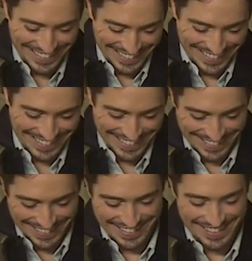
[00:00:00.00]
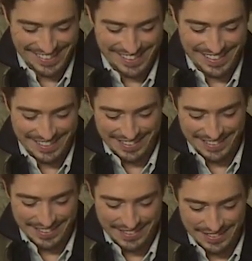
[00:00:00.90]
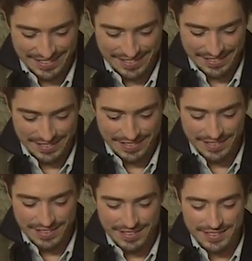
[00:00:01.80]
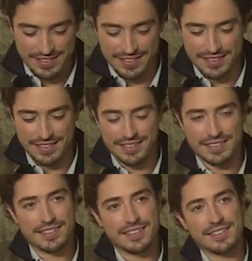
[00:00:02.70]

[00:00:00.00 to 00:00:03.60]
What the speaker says: (not speaking)